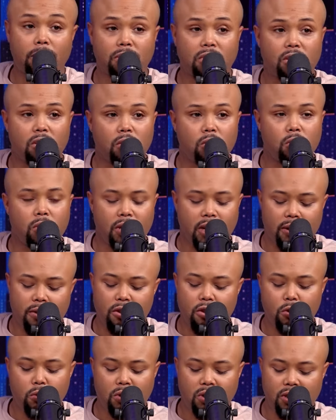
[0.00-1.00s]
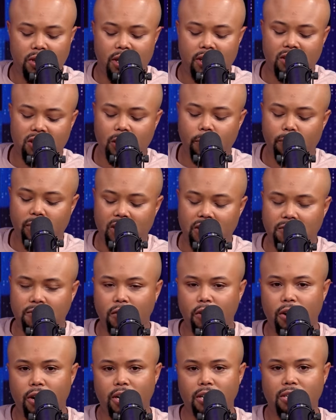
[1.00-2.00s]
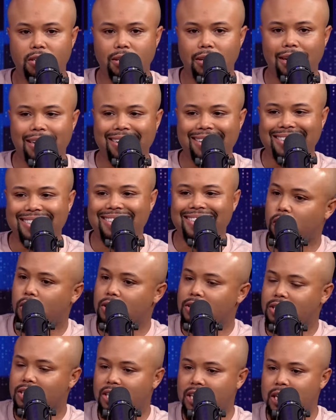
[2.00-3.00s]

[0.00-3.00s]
Absolutely. And you said something as far as and as far as